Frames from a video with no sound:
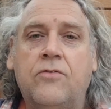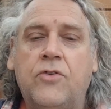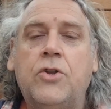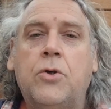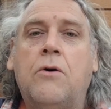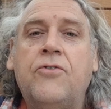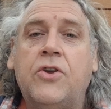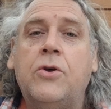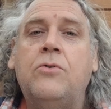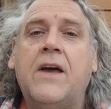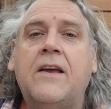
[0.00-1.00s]
you know a
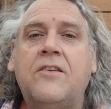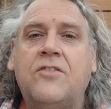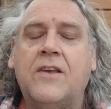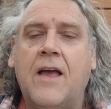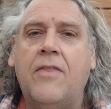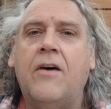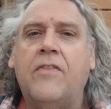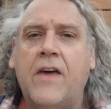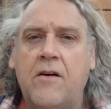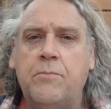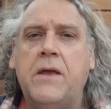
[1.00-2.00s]
few days together
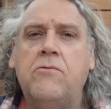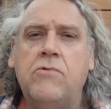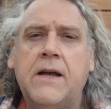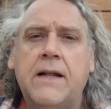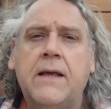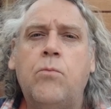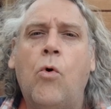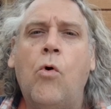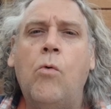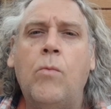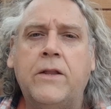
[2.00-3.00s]
that have been really
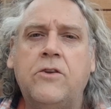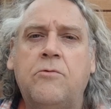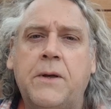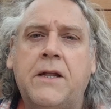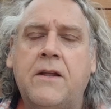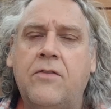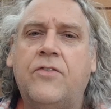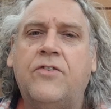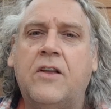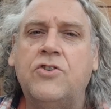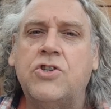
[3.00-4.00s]
warm when you've been in the
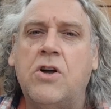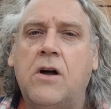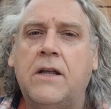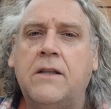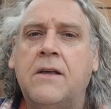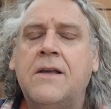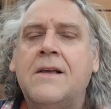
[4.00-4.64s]
sunshine